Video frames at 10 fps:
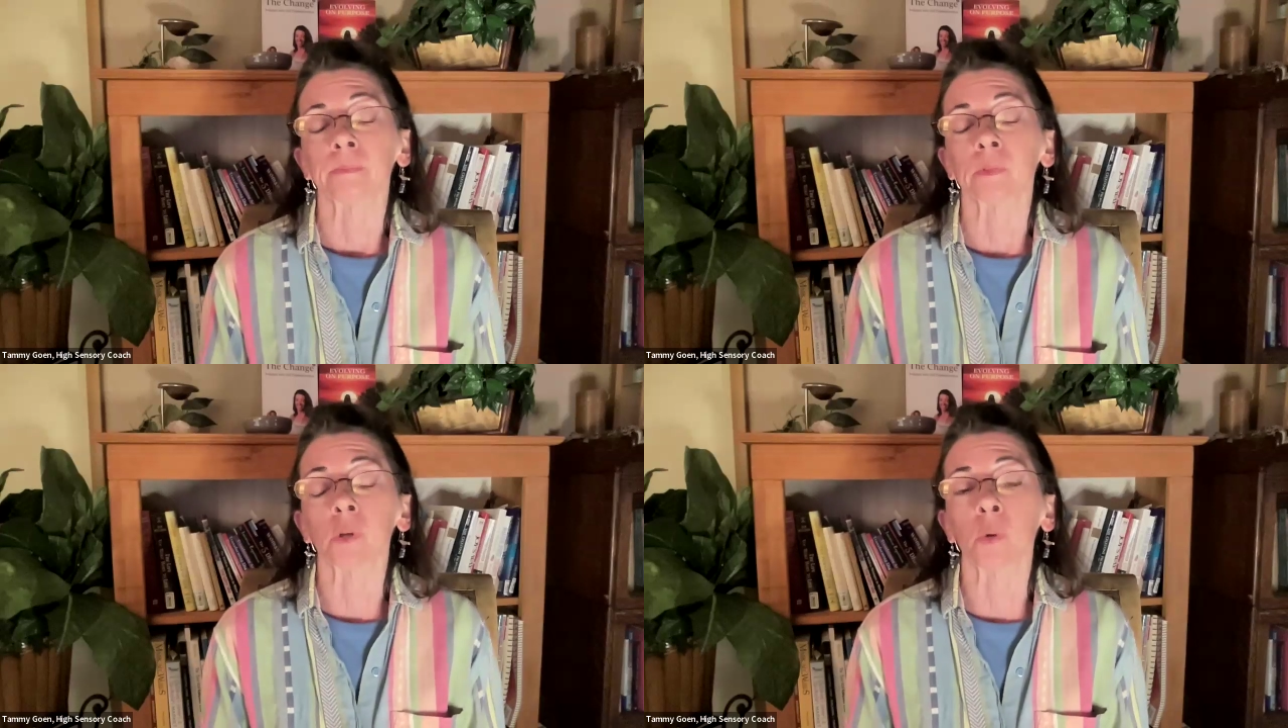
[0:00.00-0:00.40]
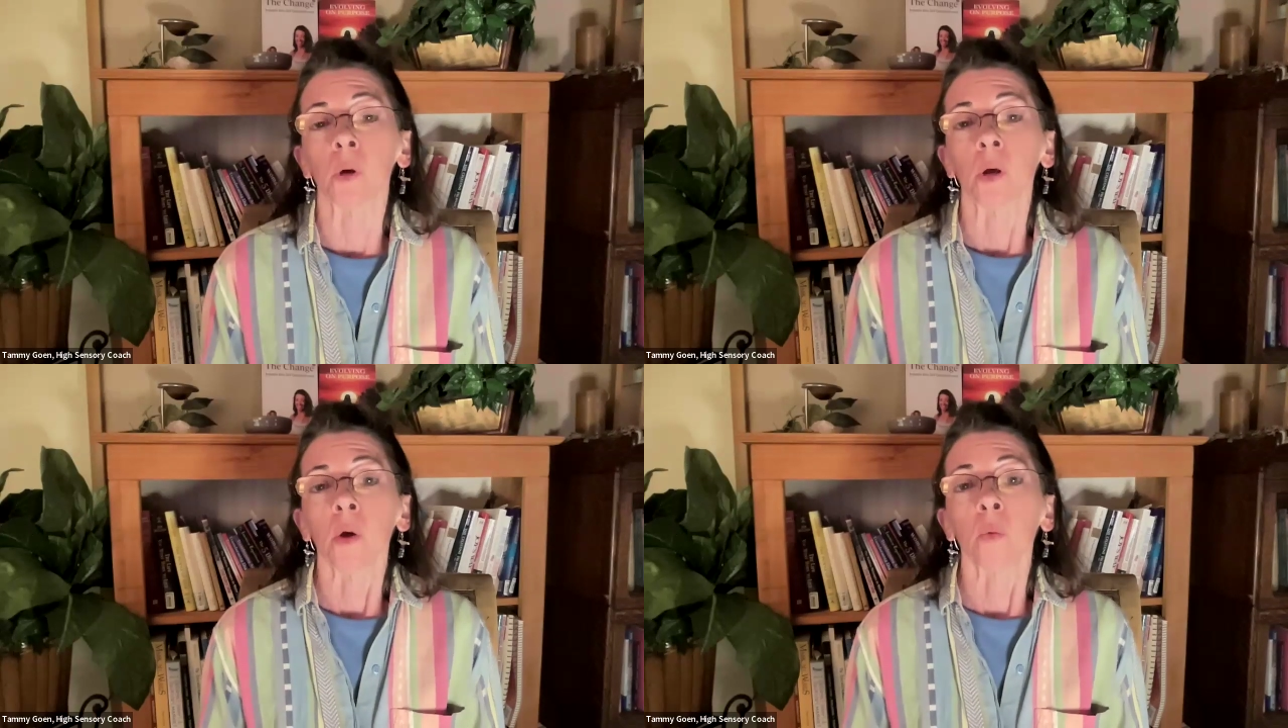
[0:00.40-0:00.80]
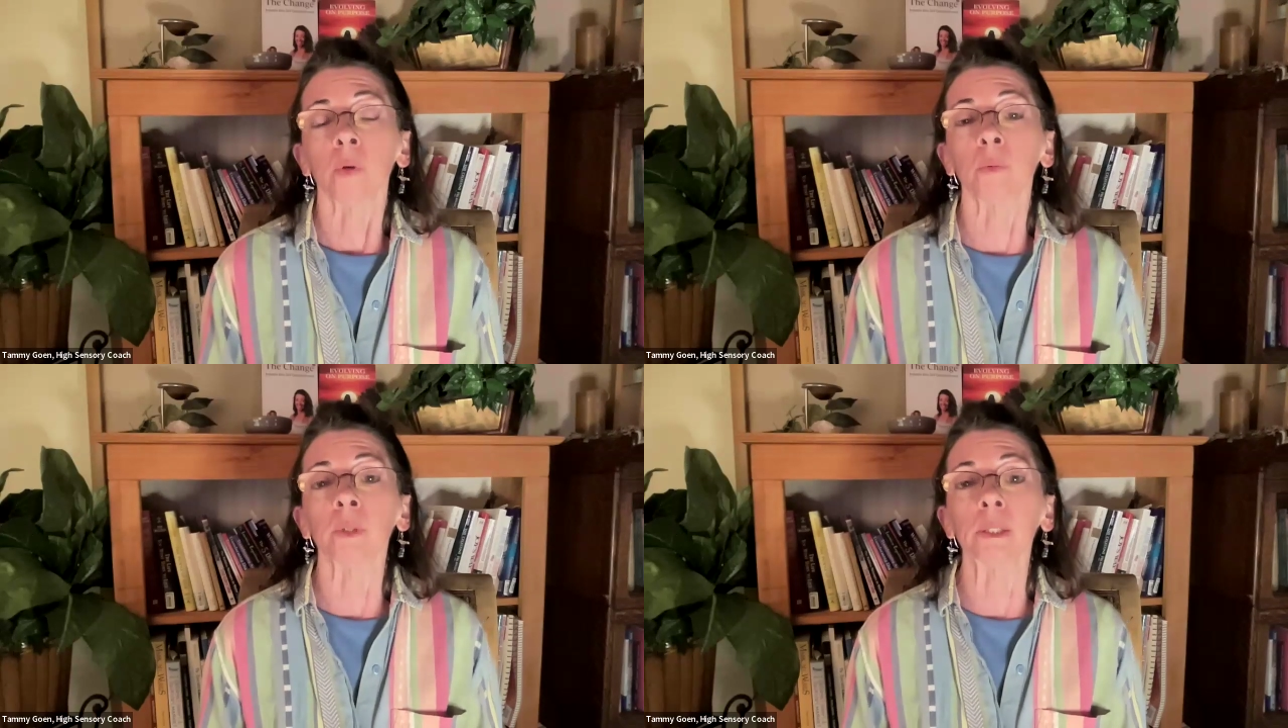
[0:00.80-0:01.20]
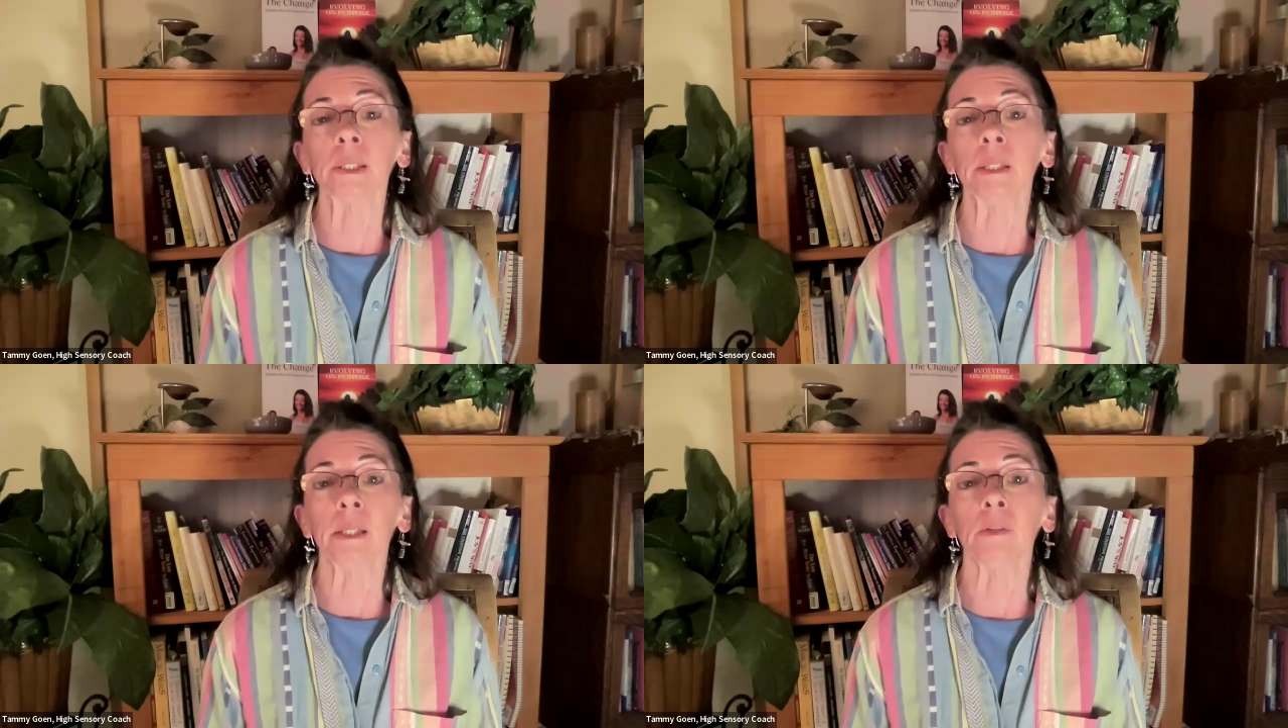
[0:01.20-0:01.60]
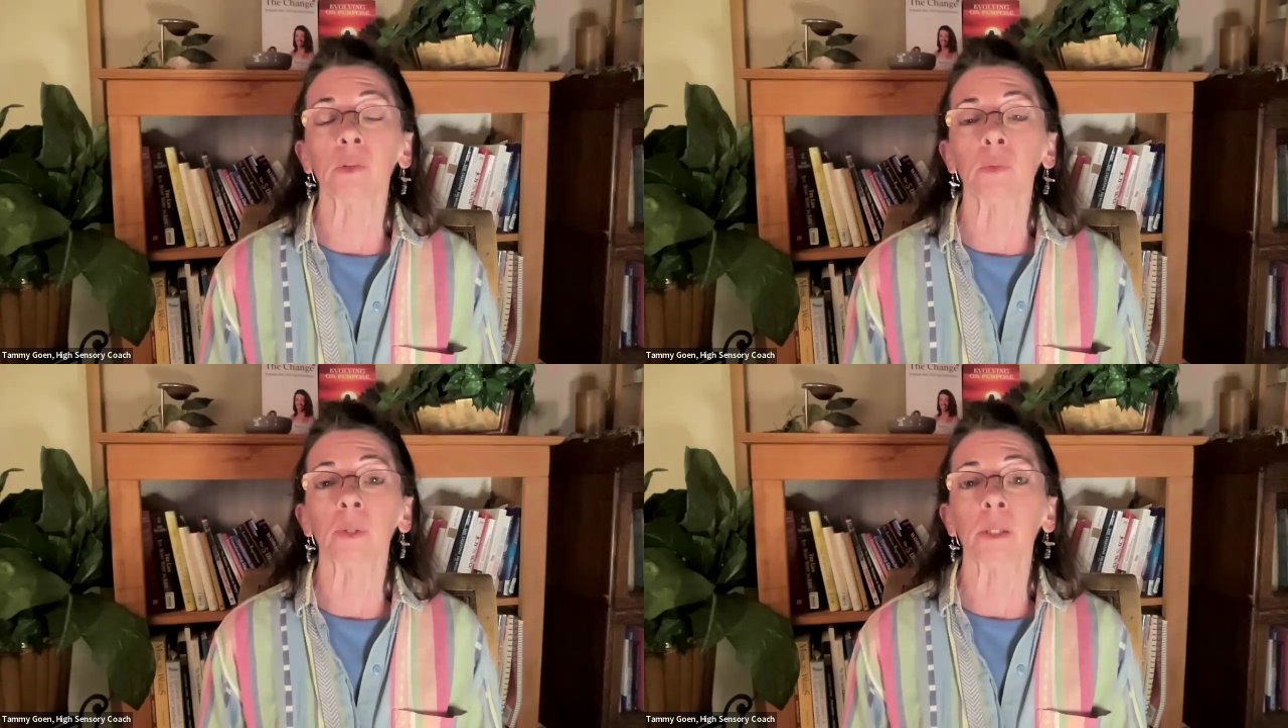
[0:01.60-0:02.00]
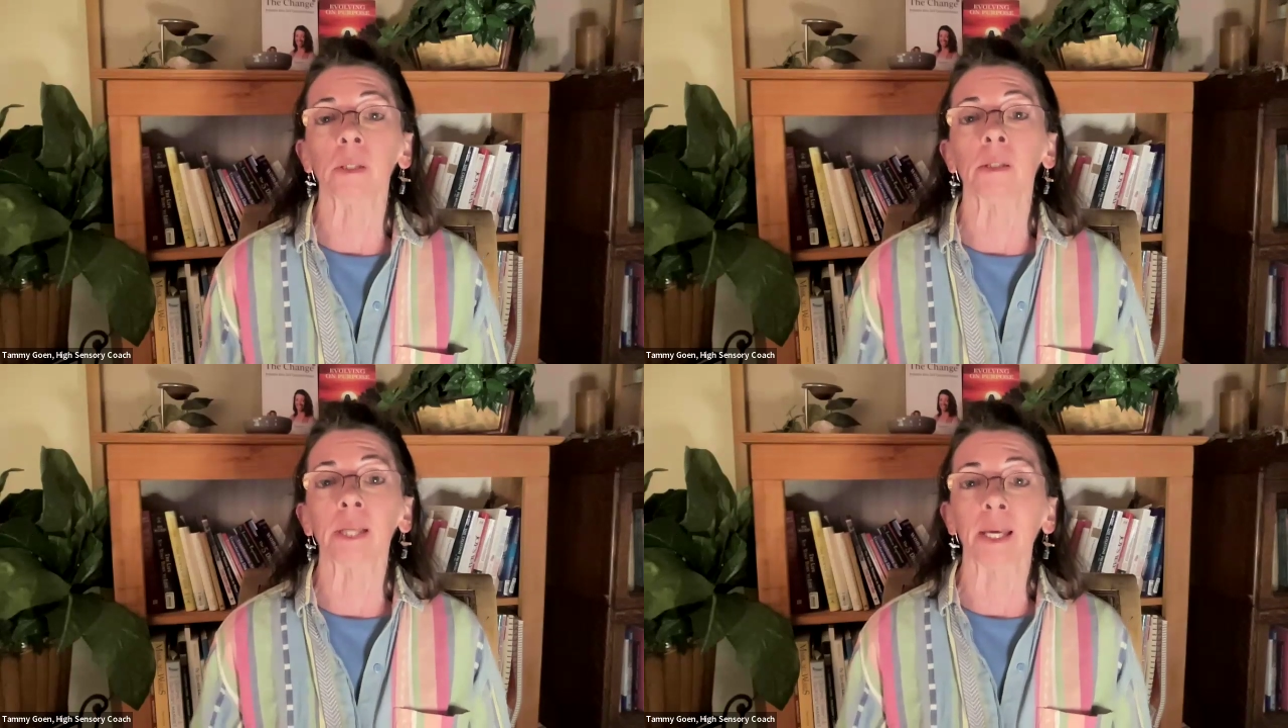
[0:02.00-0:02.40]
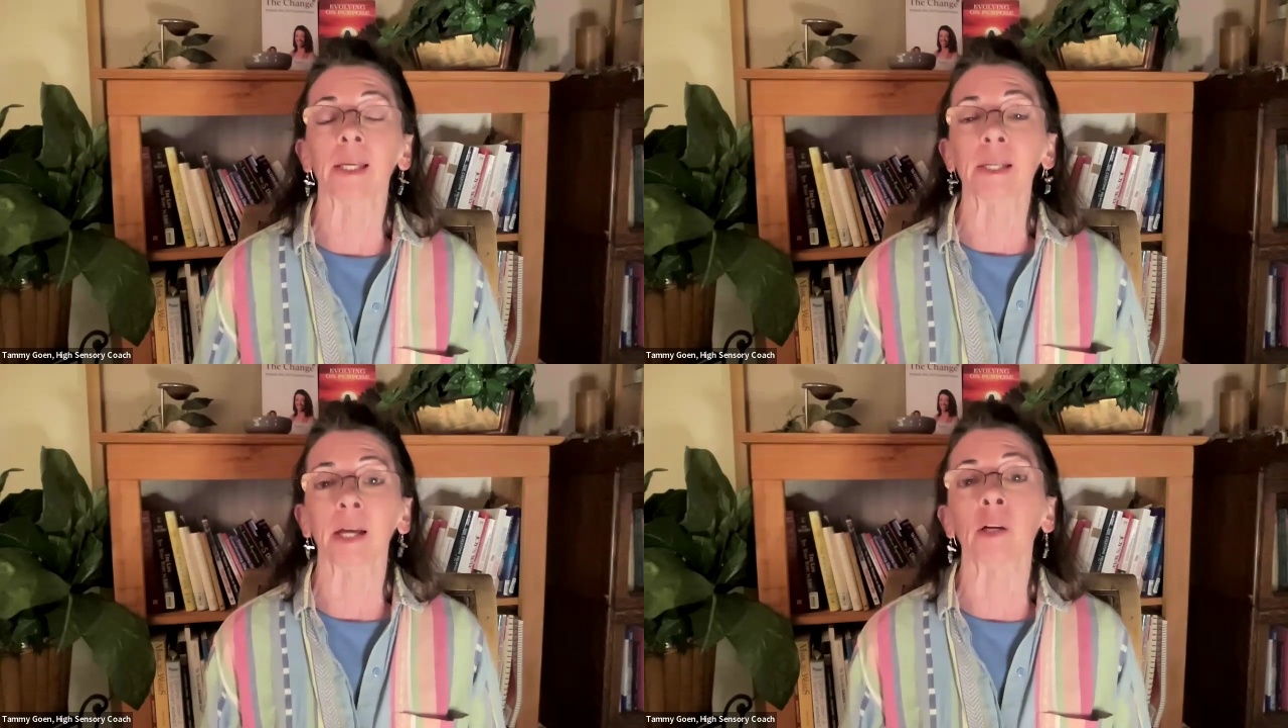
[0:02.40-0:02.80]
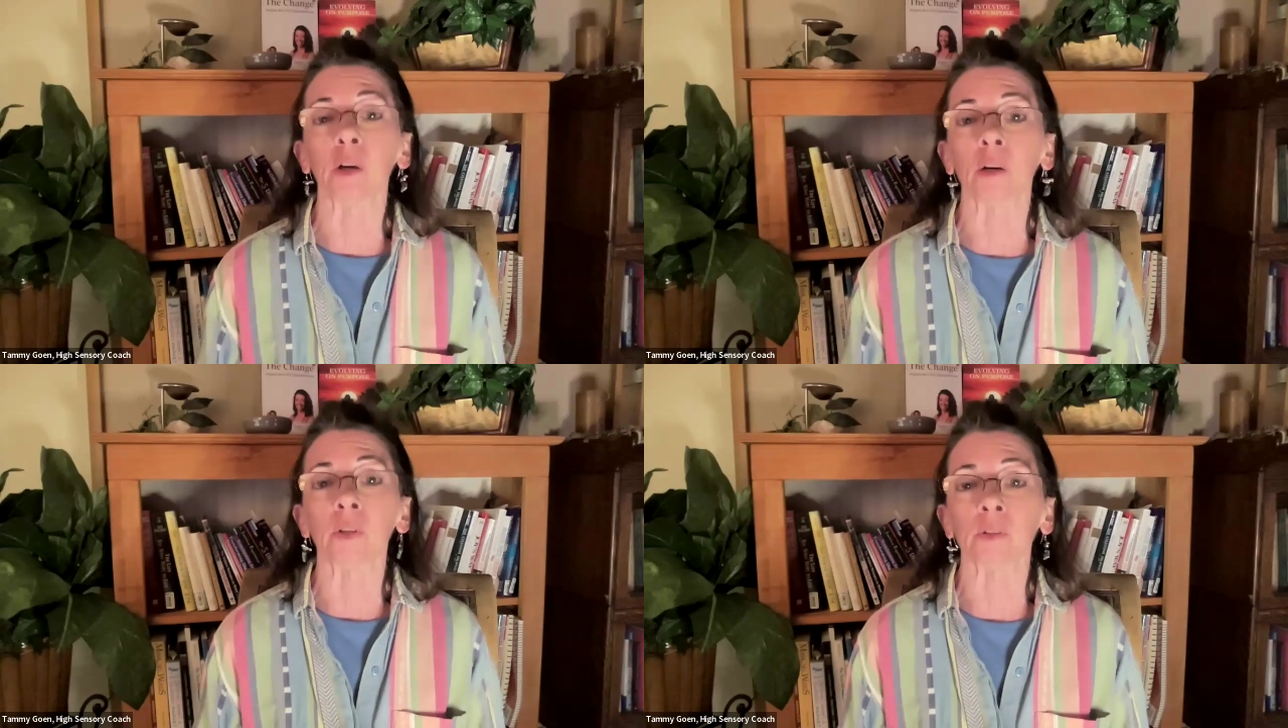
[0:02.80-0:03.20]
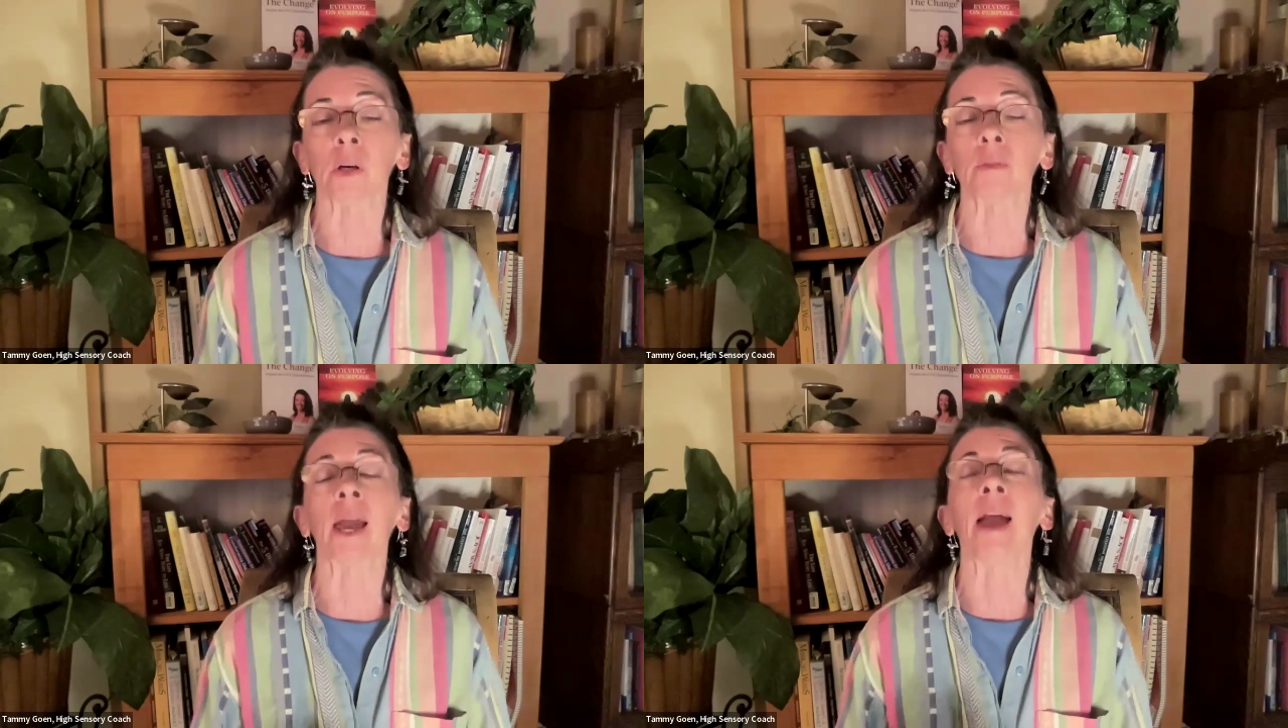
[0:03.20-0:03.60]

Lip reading: So we really need to be taking care of ourselves.